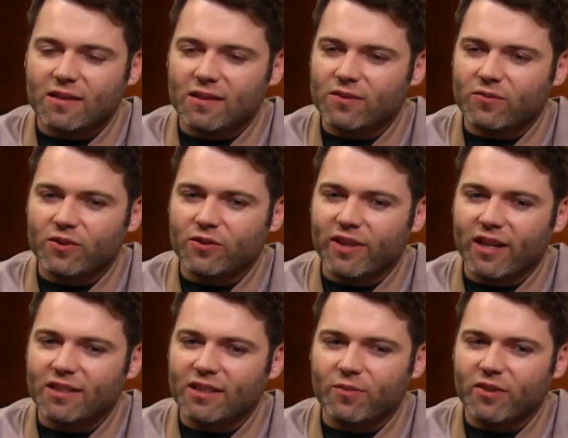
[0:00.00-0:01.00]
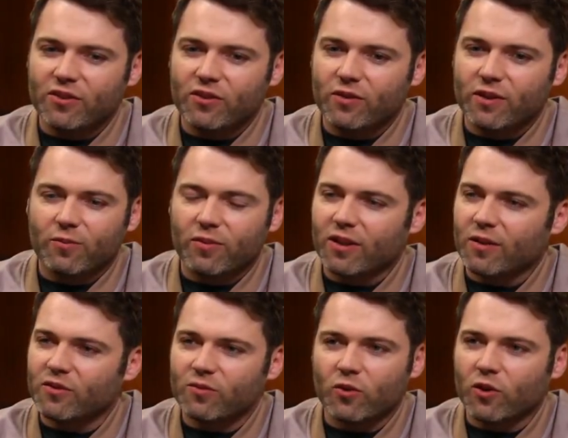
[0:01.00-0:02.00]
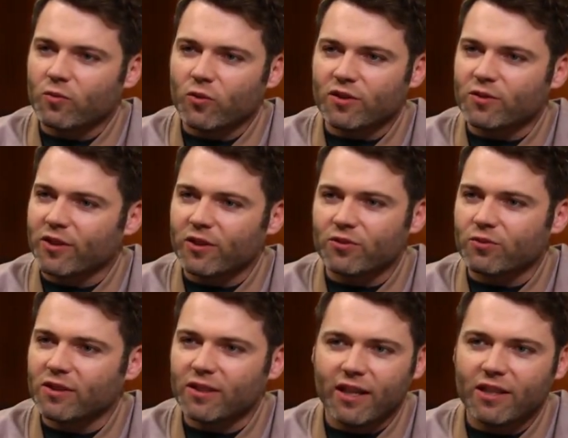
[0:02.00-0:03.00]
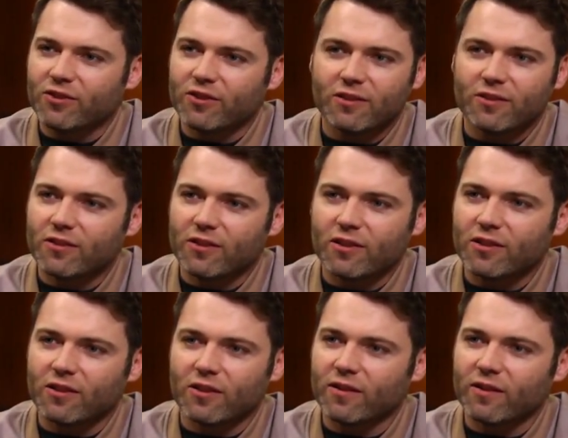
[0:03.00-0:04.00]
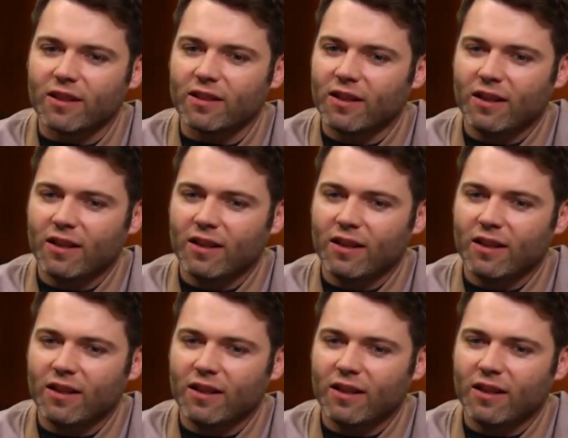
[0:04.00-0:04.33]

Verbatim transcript: is when you get deep into it, it becomes more and more spiritual in nature. You start to learn that